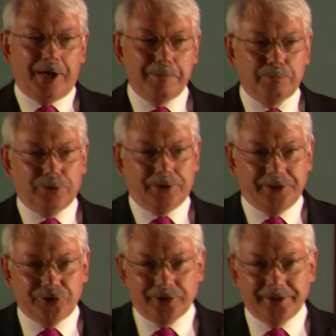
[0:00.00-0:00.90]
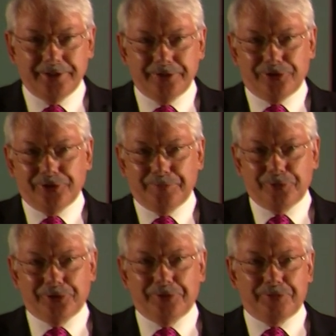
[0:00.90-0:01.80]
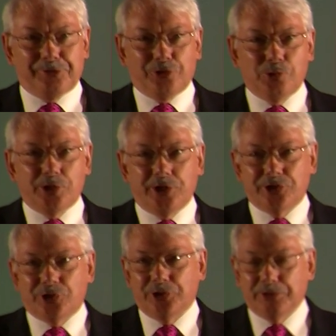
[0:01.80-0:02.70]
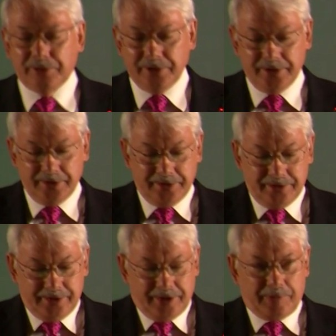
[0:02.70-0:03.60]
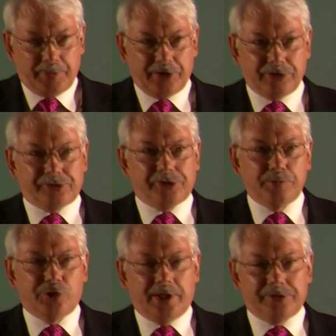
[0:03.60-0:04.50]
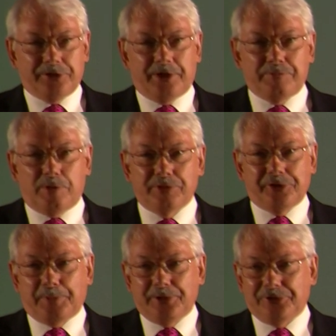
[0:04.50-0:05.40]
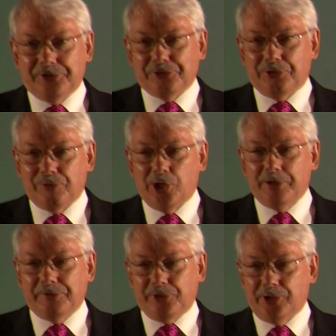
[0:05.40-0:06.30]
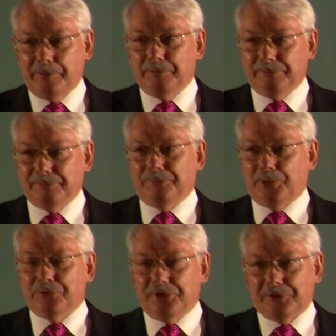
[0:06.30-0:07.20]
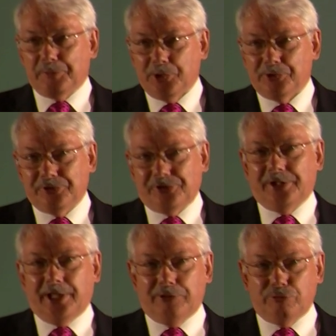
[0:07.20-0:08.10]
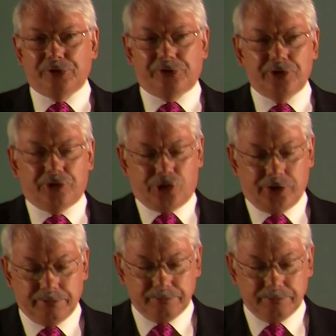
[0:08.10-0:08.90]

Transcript: humble, actually, in terms of talking to you about a subject that I've probably spent a sort of lifetime both experiencing and researching.